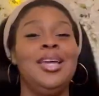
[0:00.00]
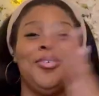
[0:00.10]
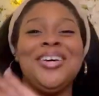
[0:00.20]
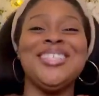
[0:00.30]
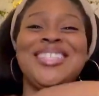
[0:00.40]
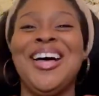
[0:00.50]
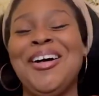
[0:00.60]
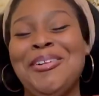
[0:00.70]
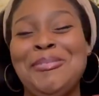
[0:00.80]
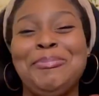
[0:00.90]
Anyways.
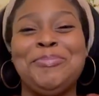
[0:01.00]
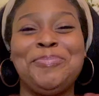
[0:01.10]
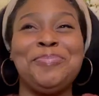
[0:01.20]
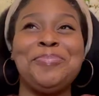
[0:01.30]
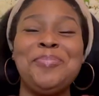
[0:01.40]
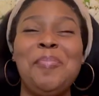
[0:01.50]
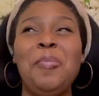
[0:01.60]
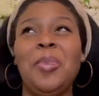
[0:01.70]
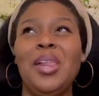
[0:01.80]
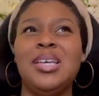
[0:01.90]
Um,
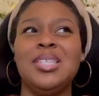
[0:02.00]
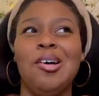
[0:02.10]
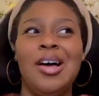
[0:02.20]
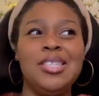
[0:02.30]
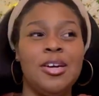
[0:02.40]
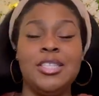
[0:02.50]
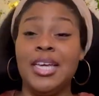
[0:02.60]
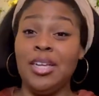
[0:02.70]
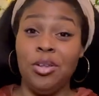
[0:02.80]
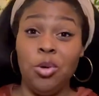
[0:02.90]
so I start to
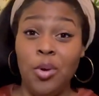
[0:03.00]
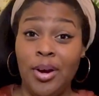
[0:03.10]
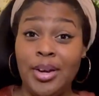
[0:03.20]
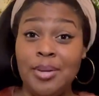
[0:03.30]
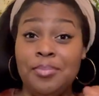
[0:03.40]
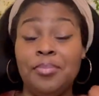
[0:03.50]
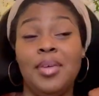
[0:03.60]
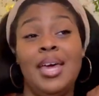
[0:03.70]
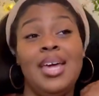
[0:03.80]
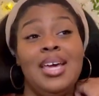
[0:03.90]
get a little worried
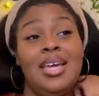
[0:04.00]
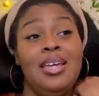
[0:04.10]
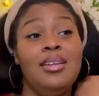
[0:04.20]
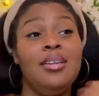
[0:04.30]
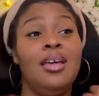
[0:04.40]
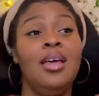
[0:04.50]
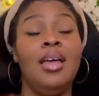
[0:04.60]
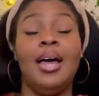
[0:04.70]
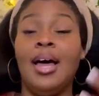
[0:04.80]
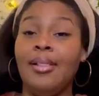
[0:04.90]
and
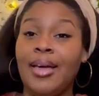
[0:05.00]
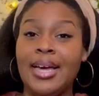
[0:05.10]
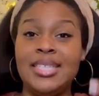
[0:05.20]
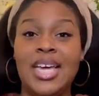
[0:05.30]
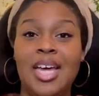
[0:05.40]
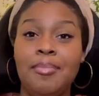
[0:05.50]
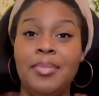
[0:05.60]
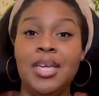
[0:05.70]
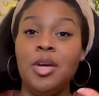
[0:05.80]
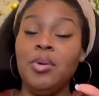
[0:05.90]
like I said,
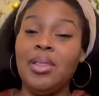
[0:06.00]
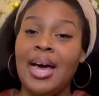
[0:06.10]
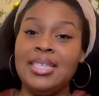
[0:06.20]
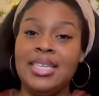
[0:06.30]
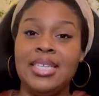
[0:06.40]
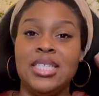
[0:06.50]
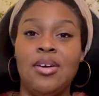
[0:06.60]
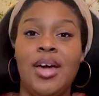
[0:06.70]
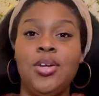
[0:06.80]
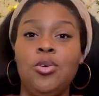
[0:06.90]
me and him were locked in.
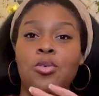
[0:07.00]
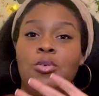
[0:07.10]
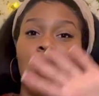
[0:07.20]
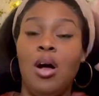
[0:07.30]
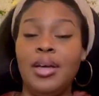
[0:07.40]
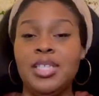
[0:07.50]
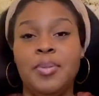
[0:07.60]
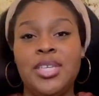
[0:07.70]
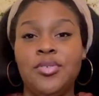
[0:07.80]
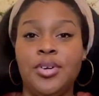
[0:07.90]
So I knew all his
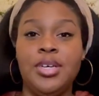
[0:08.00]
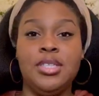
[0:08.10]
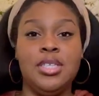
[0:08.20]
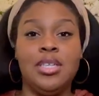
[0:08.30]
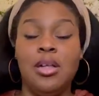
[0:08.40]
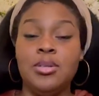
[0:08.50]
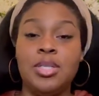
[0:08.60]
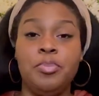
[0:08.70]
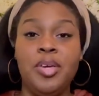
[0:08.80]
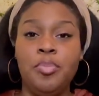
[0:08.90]
best friends, his
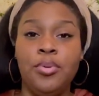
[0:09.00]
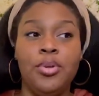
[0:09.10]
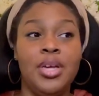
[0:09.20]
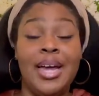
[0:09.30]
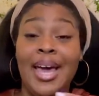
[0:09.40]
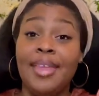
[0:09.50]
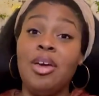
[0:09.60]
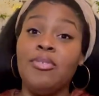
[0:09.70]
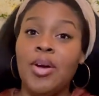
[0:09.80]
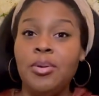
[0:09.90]
closest people, and I had
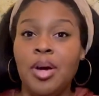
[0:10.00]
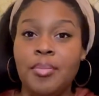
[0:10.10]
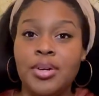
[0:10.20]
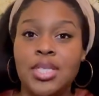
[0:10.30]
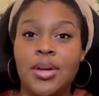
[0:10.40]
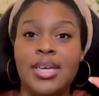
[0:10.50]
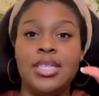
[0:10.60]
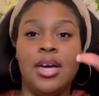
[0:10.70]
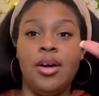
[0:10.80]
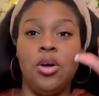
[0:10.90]
their phone numbers. So I
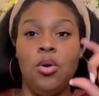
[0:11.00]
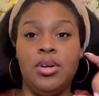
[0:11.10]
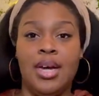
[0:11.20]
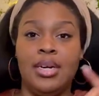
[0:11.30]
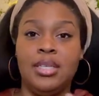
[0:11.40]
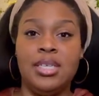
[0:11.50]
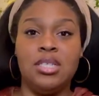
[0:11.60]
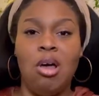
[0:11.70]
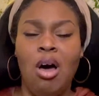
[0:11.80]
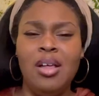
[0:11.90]
started going down the
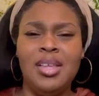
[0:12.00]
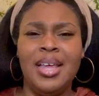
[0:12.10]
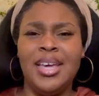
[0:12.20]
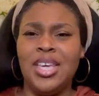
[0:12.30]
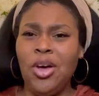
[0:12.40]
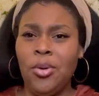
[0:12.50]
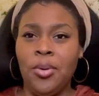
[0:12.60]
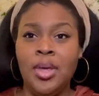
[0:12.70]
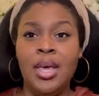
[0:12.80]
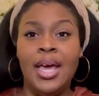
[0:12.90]
list, calling like,
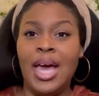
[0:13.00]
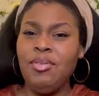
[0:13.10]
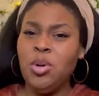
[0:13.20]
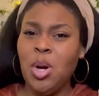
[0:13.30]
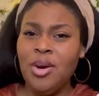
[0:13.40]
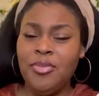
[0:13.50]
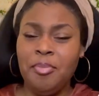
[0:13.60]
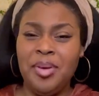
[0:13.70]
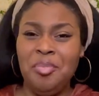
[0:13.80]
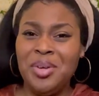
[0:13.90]
yo, have you heard
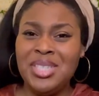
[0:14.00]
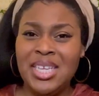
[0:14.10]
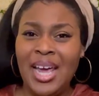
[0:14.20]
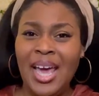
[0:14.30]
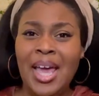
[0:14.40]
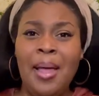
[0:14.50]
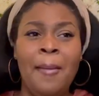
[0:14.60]
from Pimpin' today?